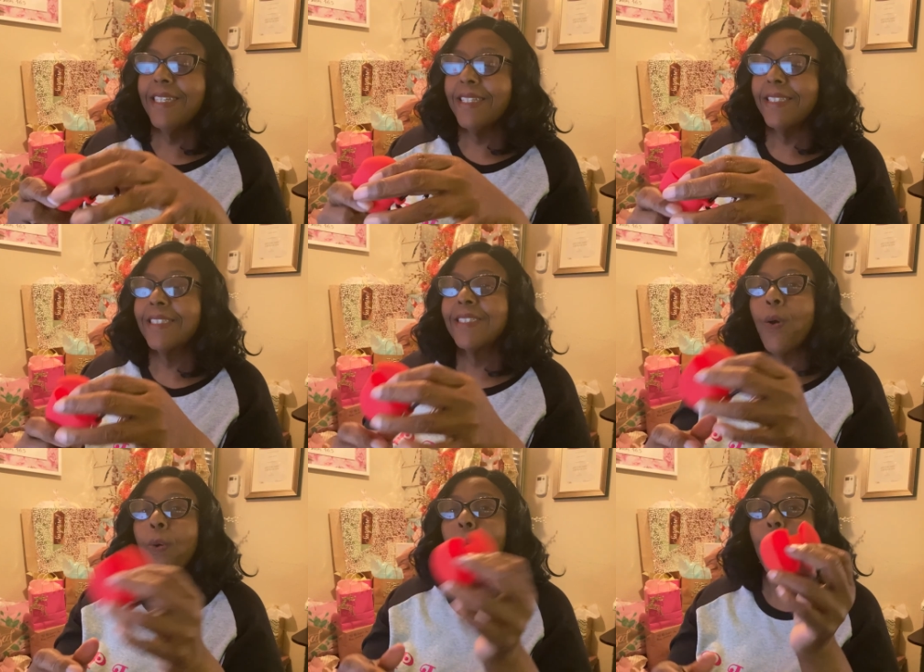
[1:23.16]
is
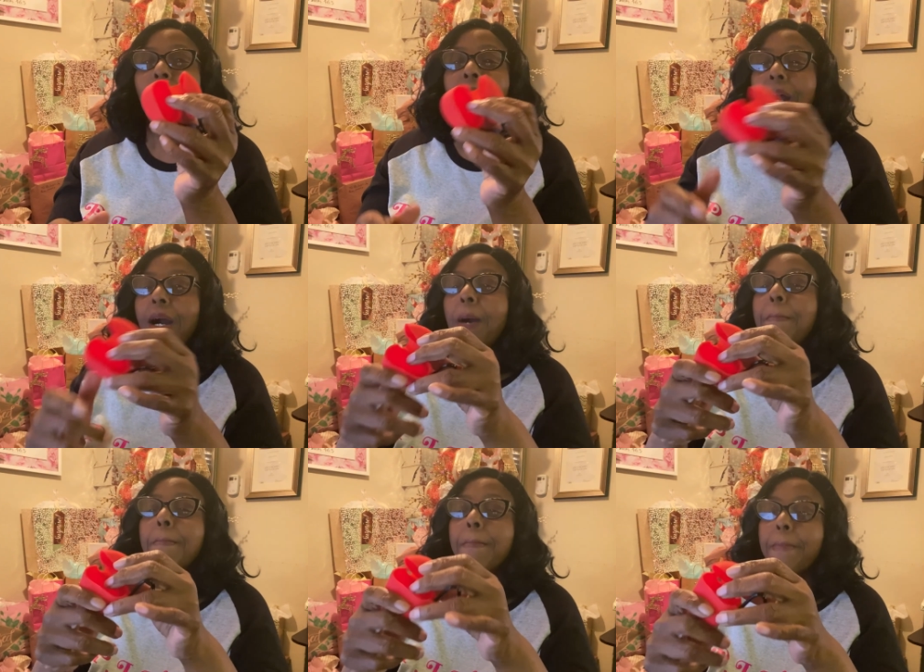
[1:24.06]
so
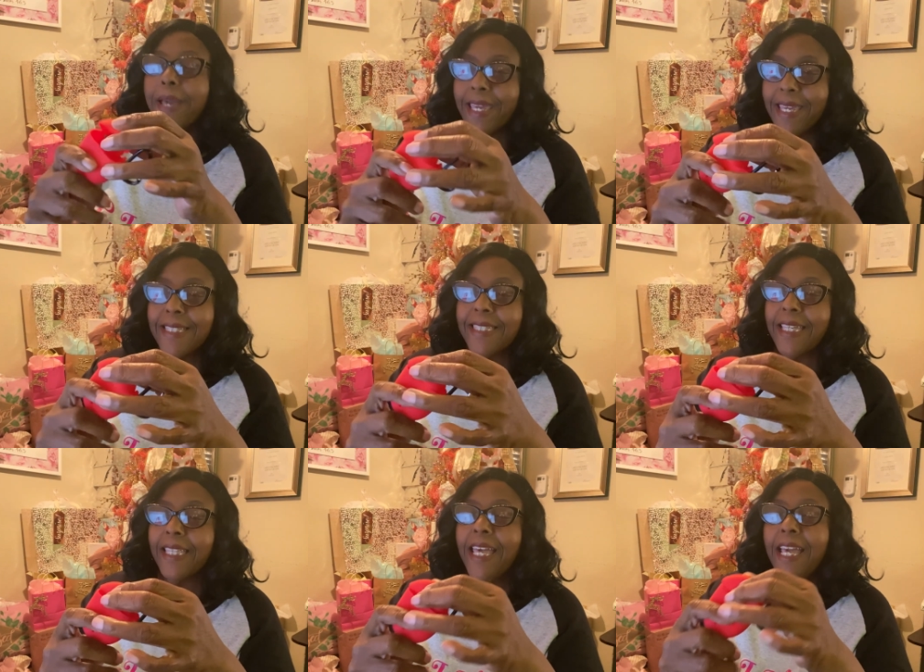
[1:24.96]

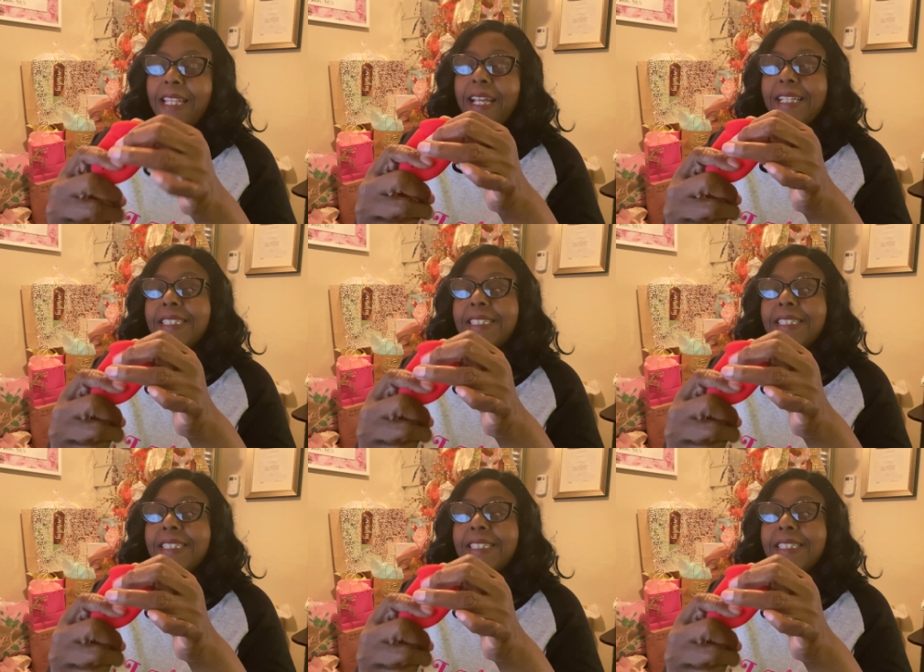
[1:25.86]
amazing. And like I